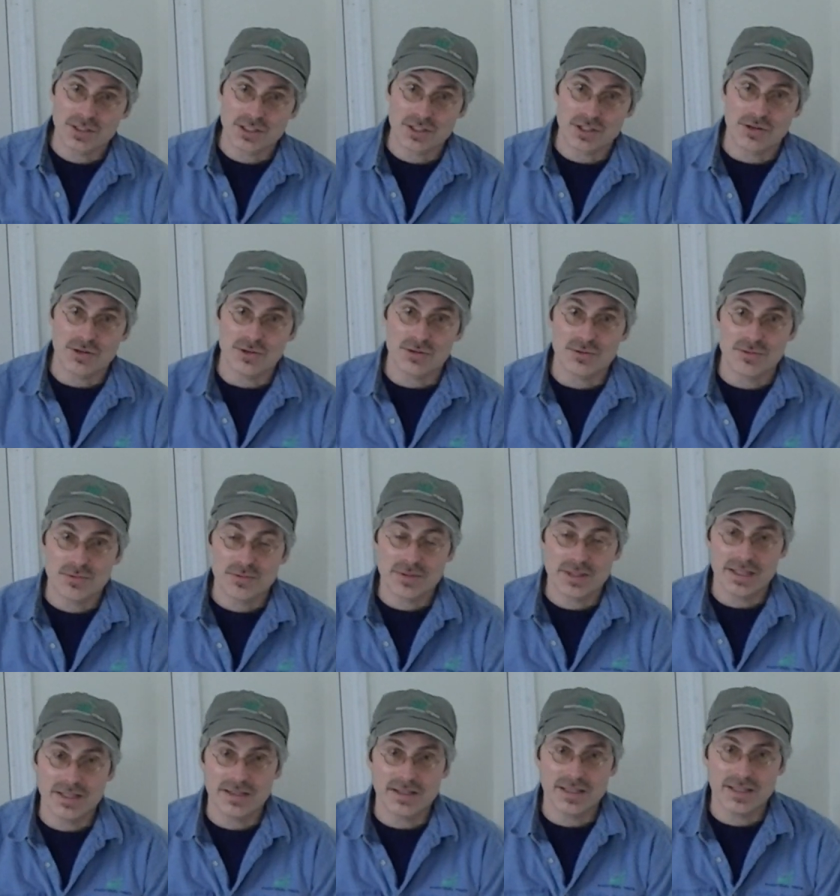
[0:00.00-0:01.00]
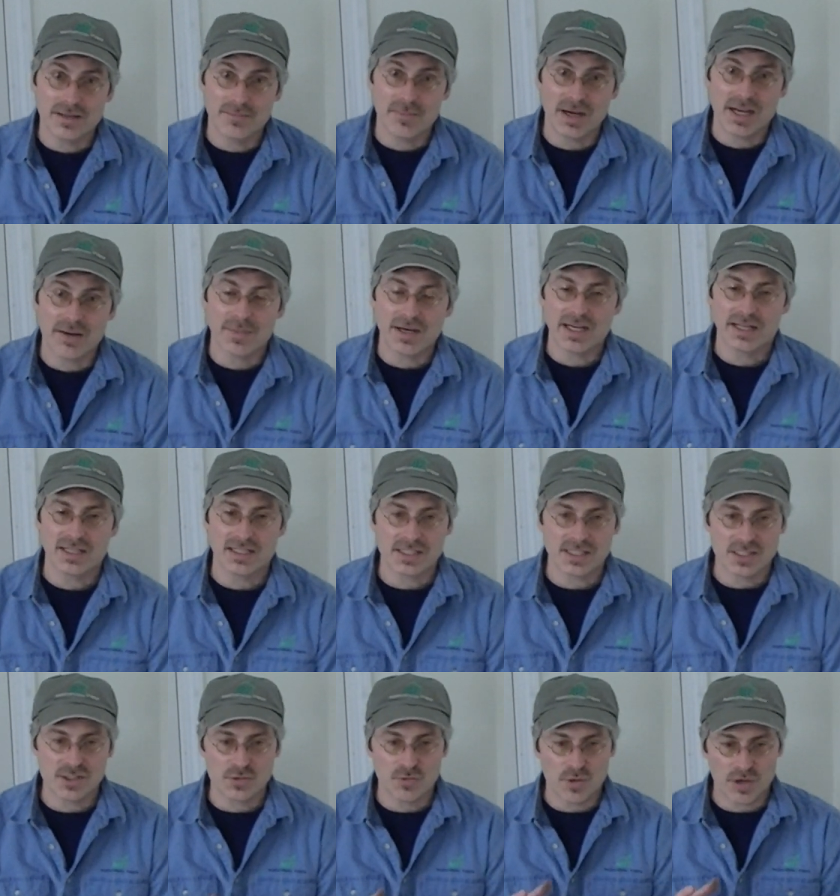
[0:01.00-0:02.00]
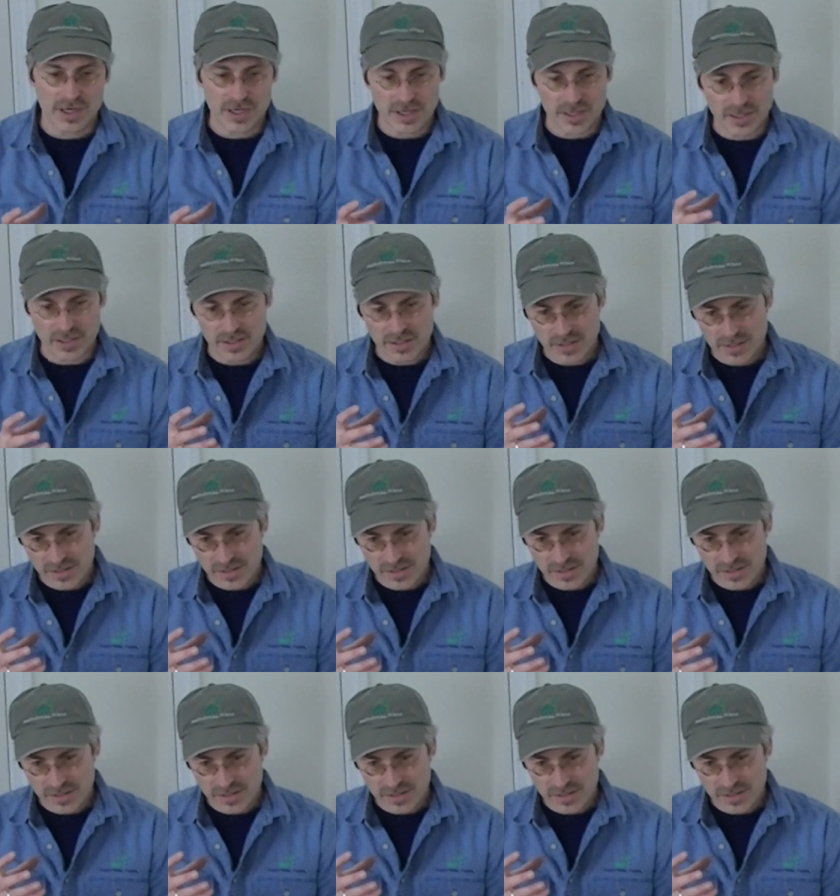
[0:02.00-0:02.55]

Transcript: So in, in my mind, this is where